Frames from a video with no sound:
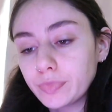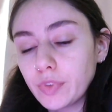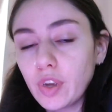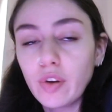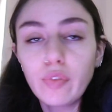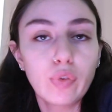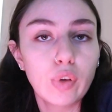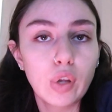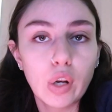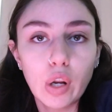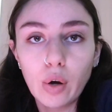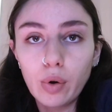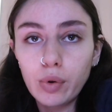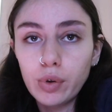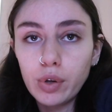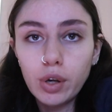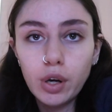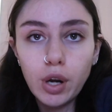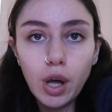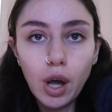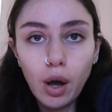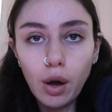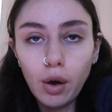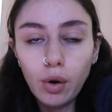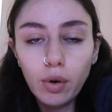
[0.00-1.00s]
If you know, you
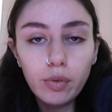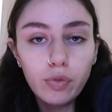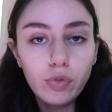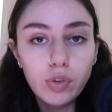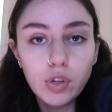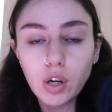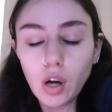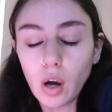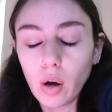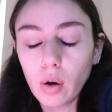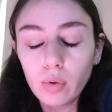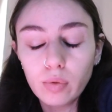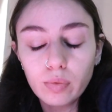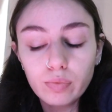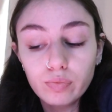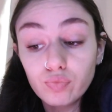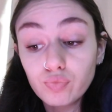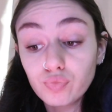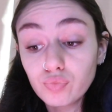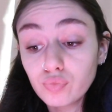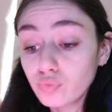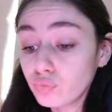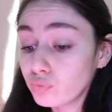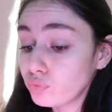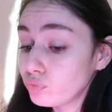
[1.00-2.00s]
know. If you don't,
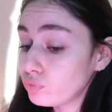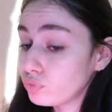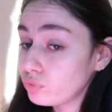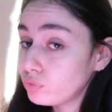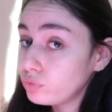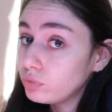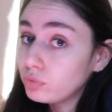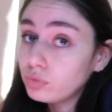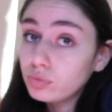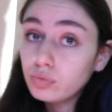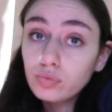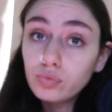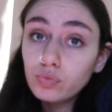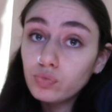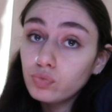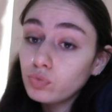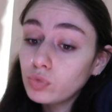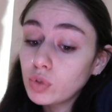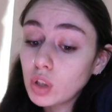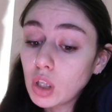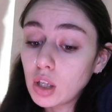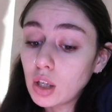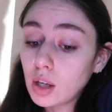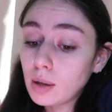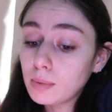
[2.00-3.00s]

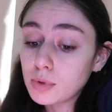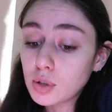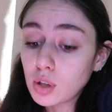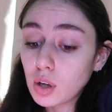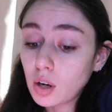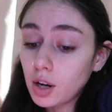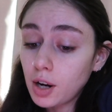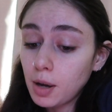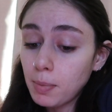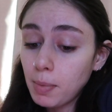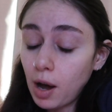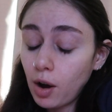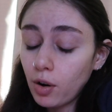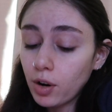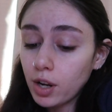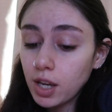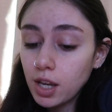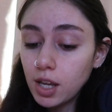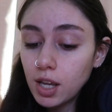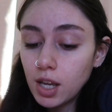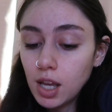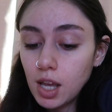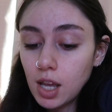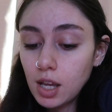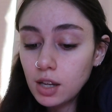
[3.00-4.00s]
I'm sorry about
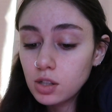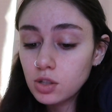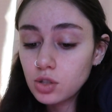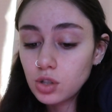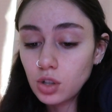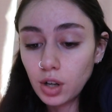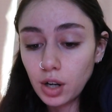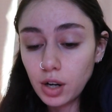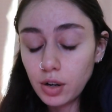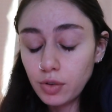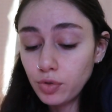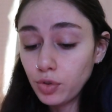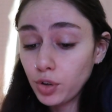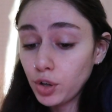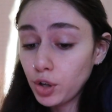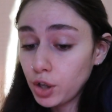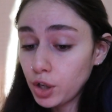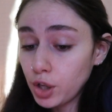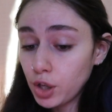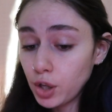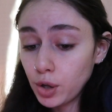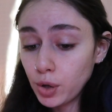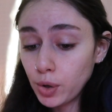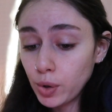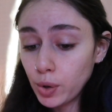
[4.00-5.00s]
it. Sorry for
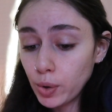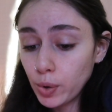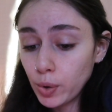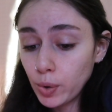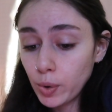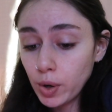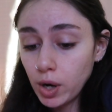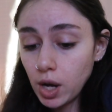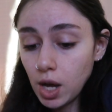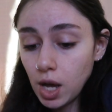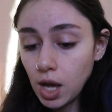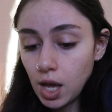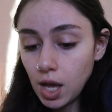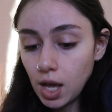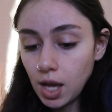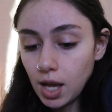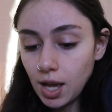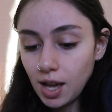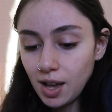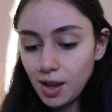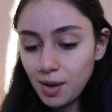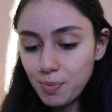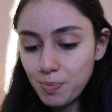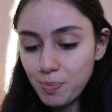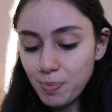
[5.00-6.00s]
you.
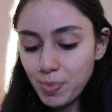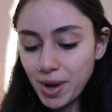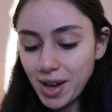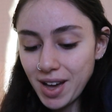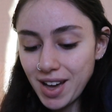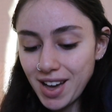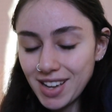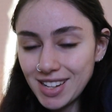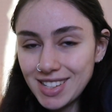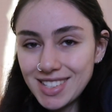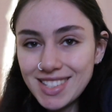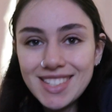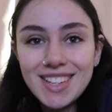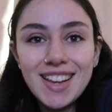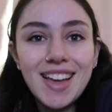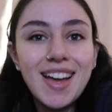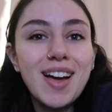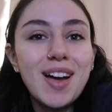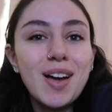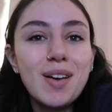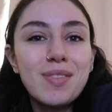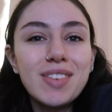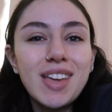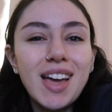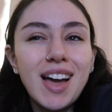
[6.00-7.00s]
But
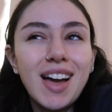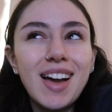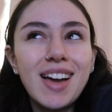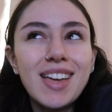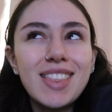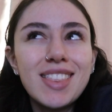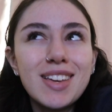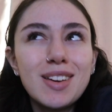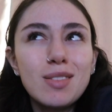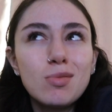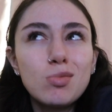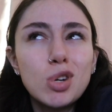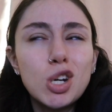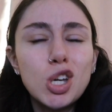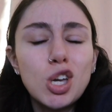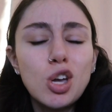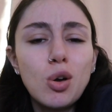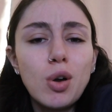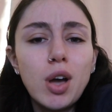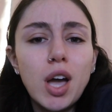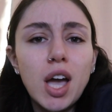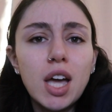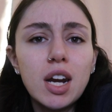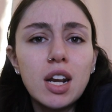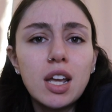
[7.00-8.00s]
yeah, I think I'm gonna
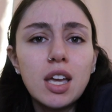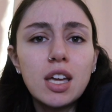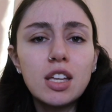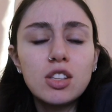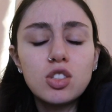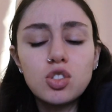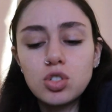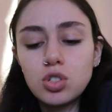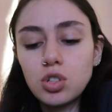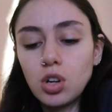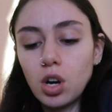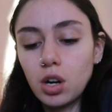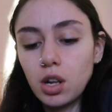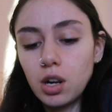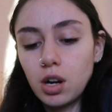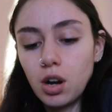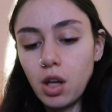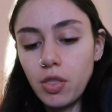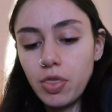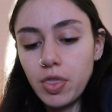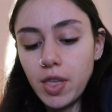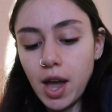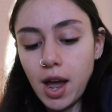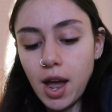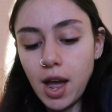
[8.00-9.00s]
go ahead and get started
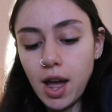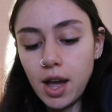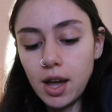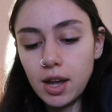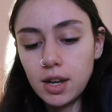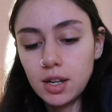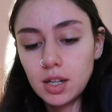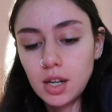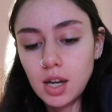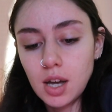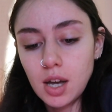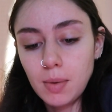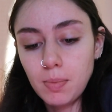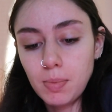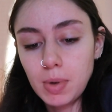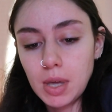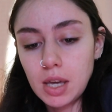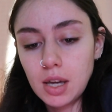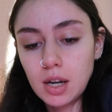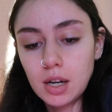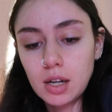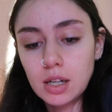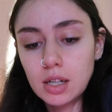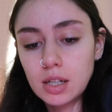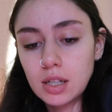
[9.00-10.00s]
on that
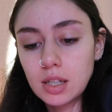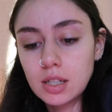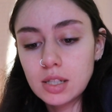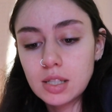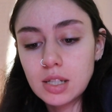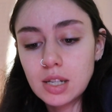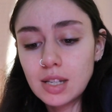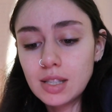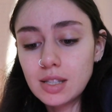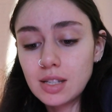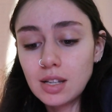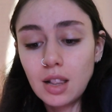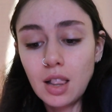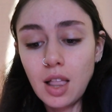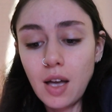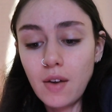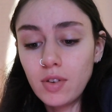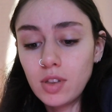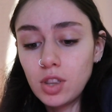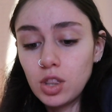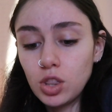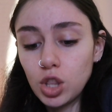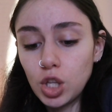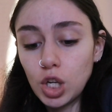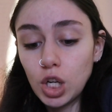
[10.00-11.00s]
because it's
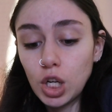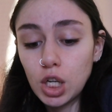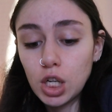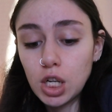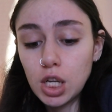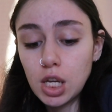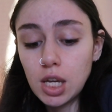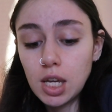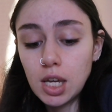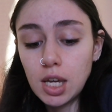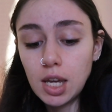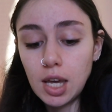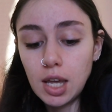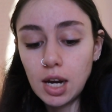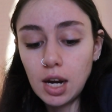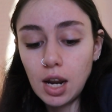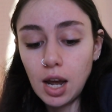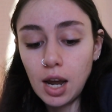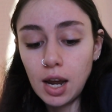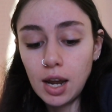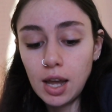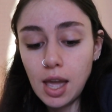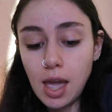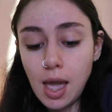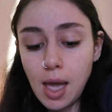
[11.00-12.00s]
11:30 and
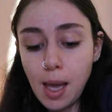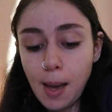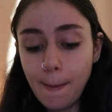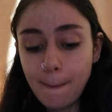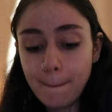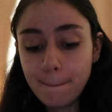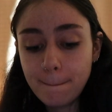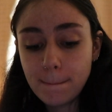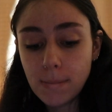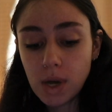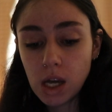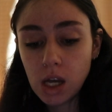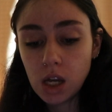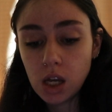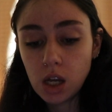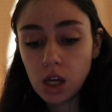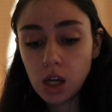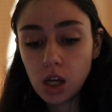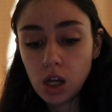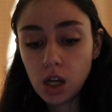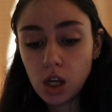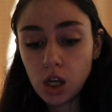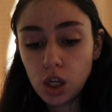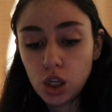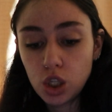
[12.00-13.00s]
I am
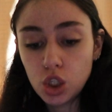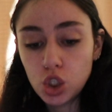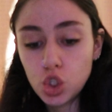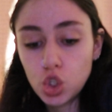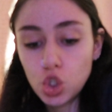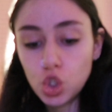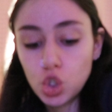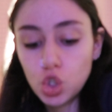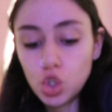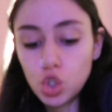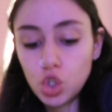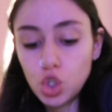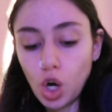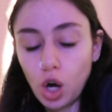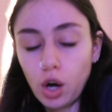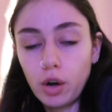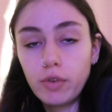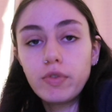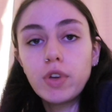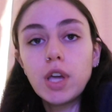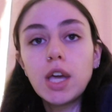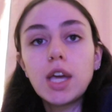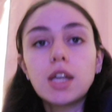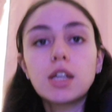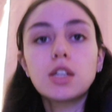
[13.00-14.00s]

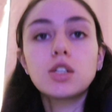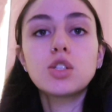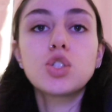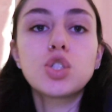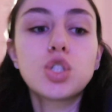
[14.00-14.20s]
starving.